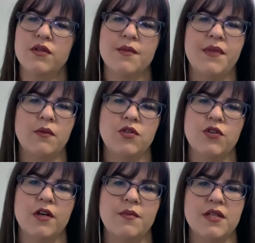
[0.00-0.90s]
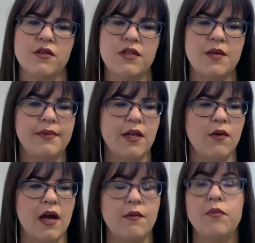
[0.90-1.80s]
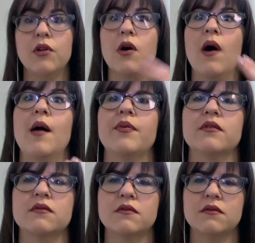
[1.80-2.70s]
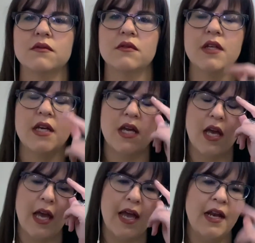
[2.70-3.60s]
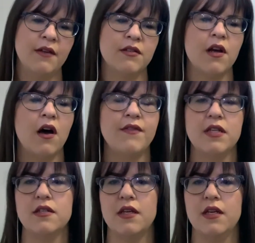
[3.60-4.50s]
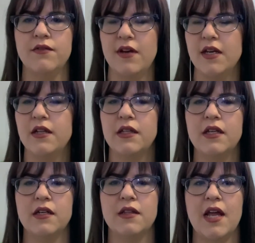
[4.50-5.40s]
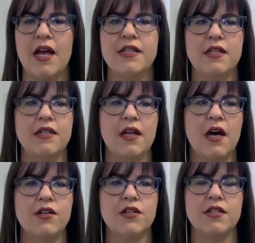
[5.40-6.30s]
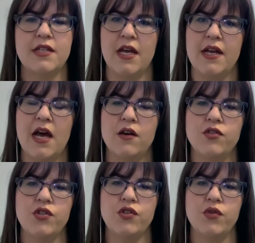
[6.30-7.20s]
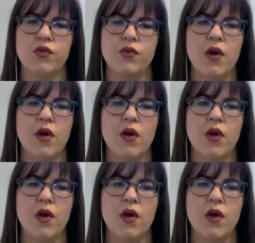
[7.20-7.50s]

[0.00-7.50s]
something would trigger me so deeply where I would blow up. And it was obviously very clear that I didn't understand how to